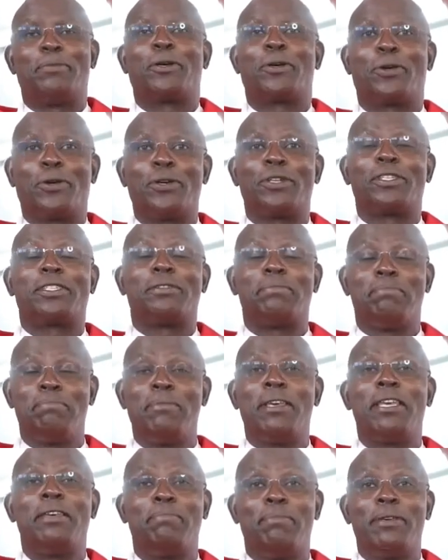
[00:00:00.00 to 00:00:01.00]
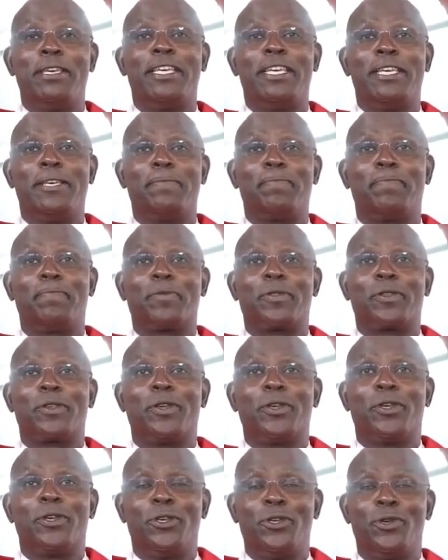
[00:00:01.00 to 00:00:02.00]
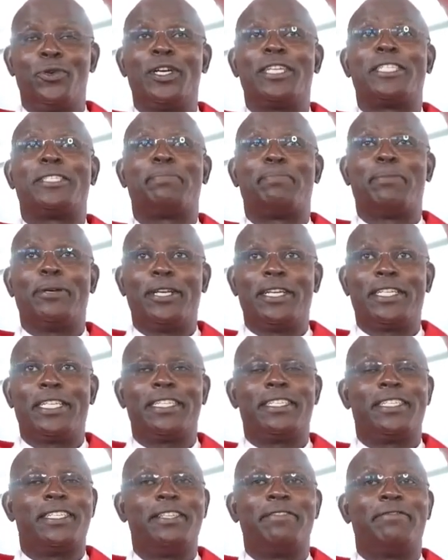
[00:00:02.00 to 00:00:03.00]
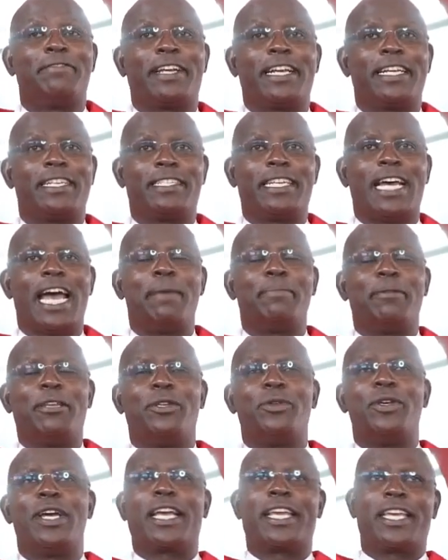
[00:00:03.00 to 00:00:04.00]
because maybe your spirit is different. I mean,